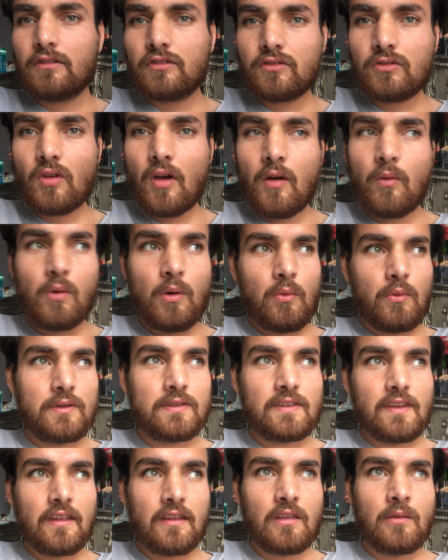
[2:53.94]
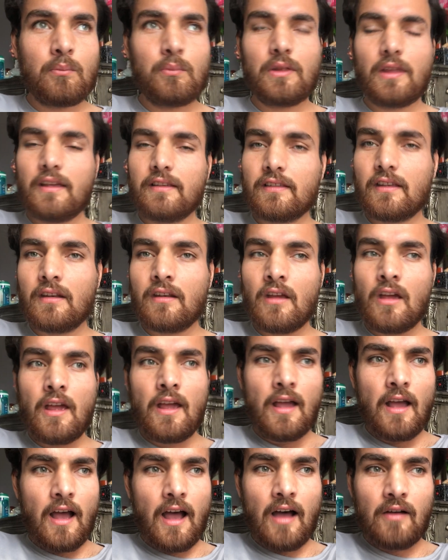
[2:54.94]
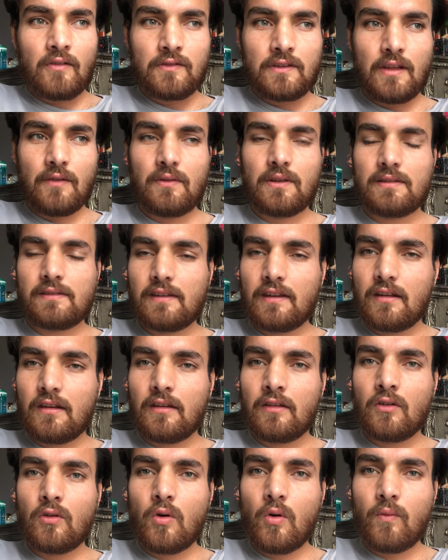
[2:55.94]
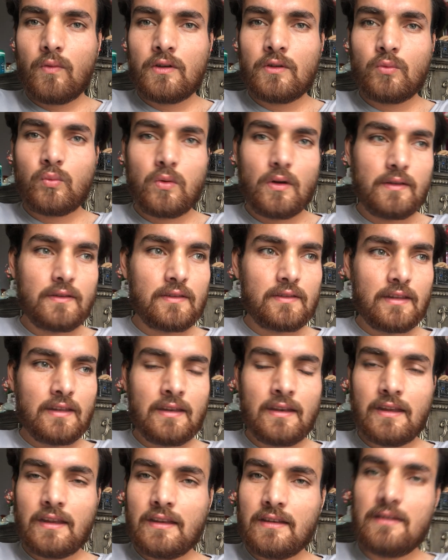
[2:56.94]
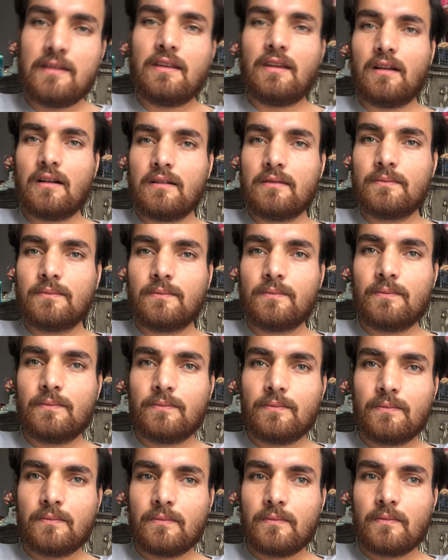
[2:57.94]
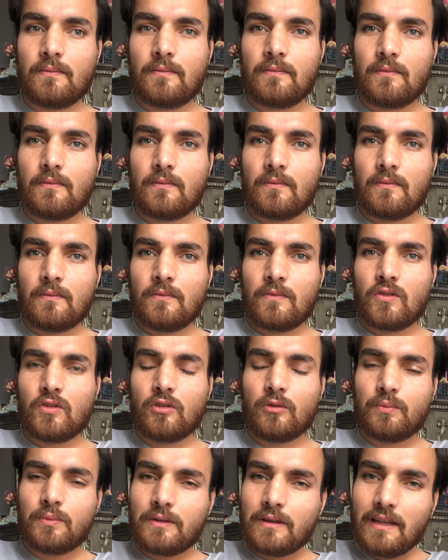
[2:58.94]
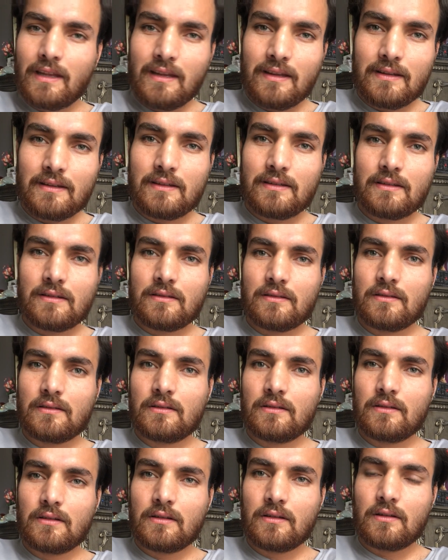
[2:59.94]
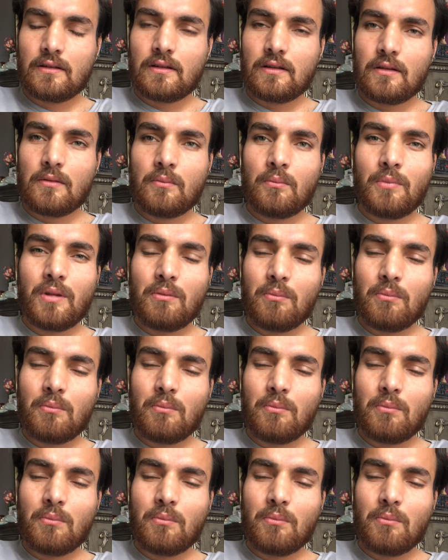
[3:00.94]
saw what was taking place and how devastating COVID was in India. So please be